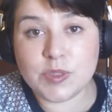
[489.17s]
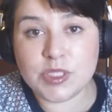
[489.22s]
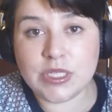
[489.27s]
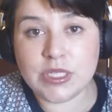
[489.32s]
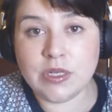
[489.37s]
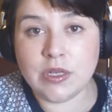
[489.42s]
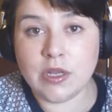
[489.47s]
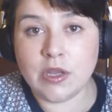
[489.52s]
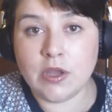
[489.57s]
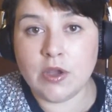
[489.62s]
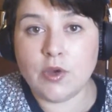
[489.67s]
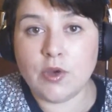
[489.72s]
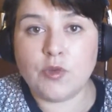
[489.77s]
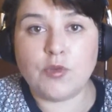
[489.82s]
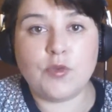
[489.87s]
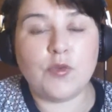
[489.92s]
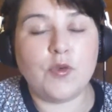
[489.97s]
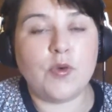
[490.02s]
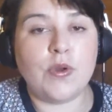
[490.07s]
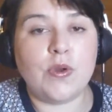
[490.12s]
look at the
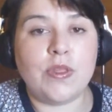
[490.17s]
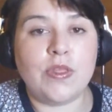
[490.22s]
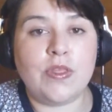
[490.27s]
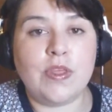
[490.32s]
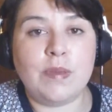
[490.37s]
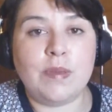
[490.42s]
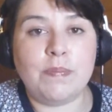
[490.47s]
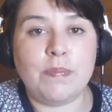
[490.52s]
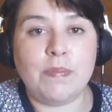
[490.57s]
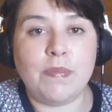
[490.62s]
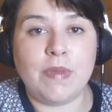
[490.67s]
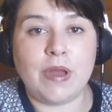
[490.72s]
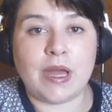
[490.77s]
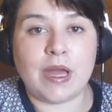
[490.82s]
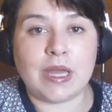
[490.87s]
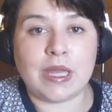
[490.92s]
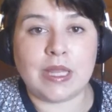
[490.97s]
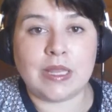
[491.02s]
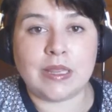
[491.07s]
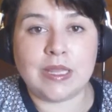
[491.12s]
description
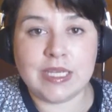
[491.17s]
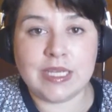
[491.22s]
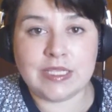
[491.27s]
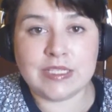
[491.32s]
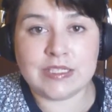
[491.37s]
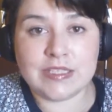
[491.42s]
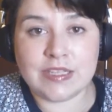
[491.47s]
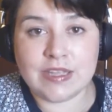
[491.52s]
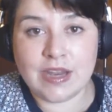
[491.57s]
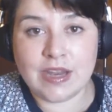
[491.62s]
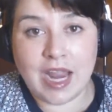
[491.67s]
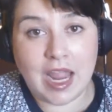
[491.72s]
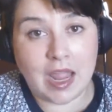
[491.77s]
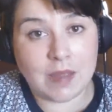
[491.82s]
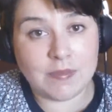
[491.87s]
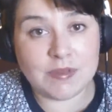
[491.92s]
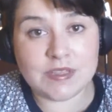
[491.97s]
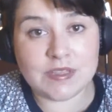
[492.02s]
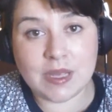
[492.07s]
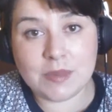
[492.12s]
for the
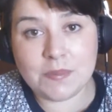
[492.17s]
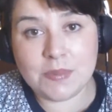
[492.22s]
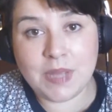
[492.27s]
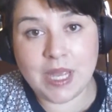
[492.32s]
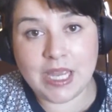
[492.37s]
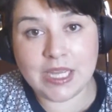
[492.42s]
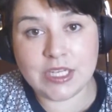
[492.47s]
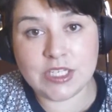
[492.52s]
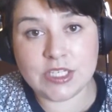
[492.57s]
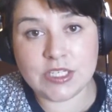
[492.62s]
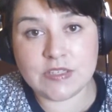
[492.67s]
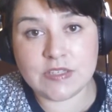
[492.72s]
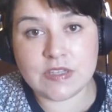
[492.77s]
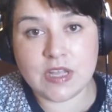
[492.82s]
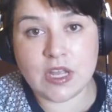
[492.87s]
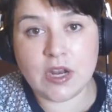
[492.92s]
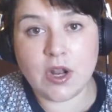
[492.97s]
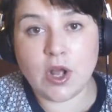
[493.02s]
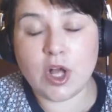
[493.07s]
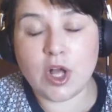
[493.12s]
links to their Amazon
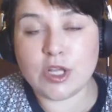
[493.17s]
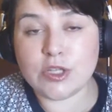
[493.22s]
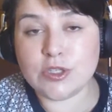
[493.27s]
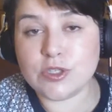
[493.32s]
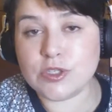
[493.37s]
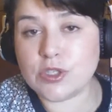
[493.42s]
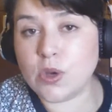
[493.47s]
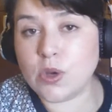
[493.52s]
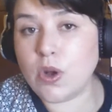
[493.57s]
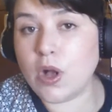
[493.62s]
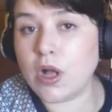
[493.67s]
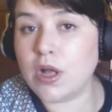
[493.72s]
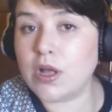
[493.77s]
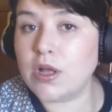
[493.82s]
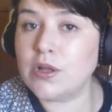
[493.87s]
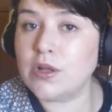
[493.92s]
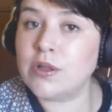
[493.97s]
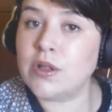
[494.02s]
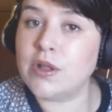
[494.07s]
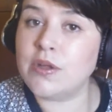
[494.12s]
pages and
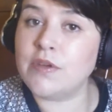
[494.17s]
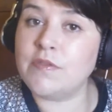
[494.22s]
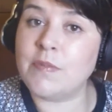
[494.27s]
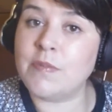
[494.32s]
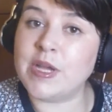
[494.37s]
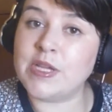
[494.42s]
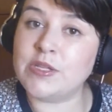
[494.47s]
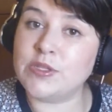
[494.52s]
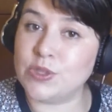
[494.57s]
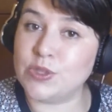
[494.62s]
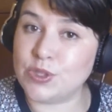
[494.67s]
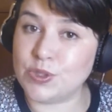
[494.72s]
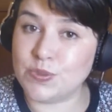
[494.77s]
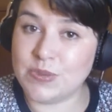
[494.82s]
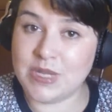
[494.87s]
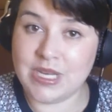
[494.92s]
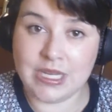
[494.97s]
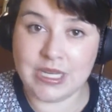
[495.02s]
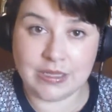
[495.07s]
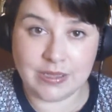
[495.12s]
also all of
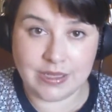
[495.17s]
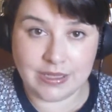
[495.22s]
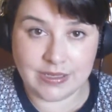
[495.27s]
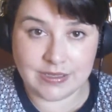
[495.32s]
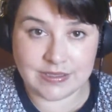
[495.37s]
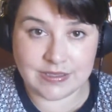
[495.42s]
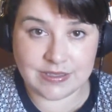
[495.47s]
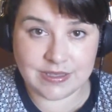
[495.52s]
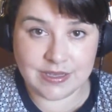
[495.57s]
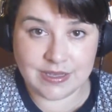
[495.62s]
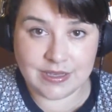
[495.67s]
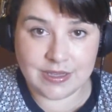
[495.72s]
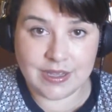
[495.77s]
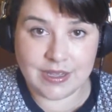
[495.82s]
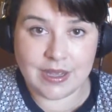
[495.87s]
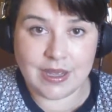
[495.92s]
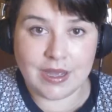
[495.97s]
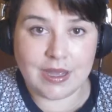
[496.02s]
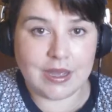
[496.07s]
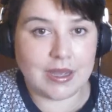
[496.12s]
my social media
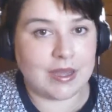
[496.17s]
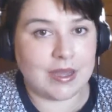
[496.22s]
links.